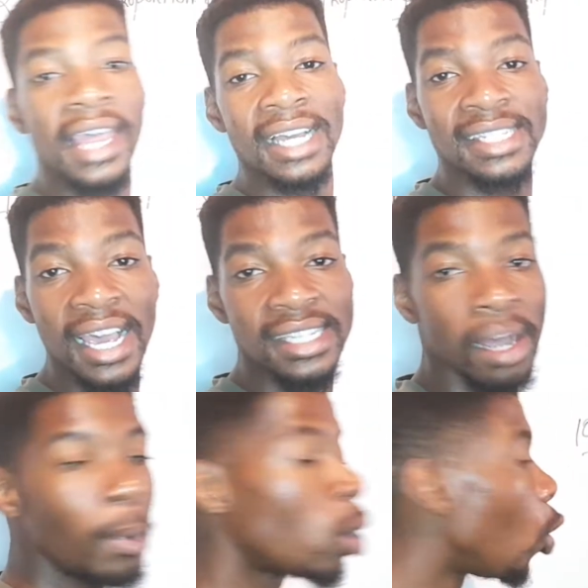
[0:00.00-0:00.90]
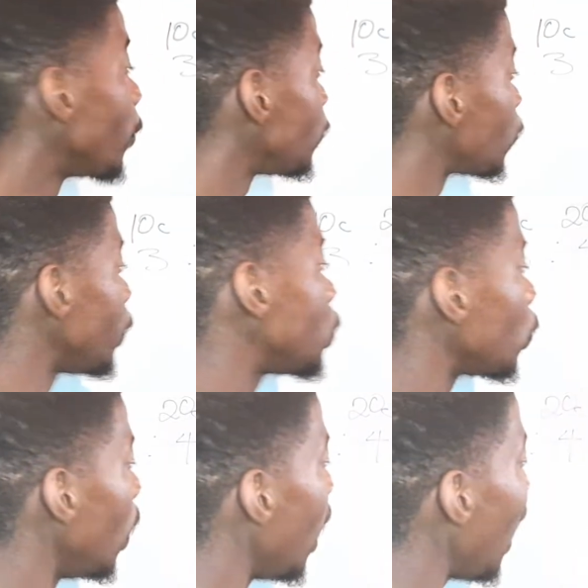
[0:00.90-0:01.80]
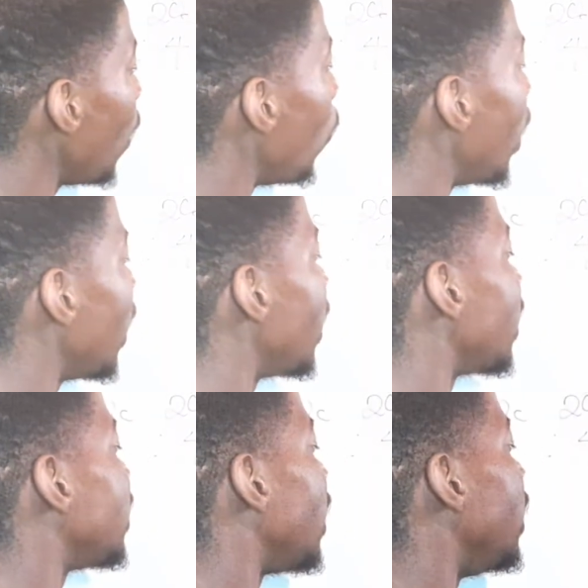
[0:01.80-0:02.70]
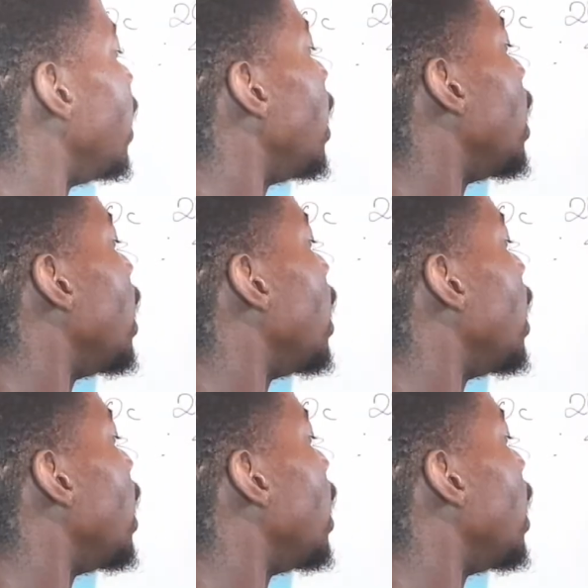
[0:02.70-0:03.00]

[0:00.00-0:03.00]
they are saying zama coins way to I-102.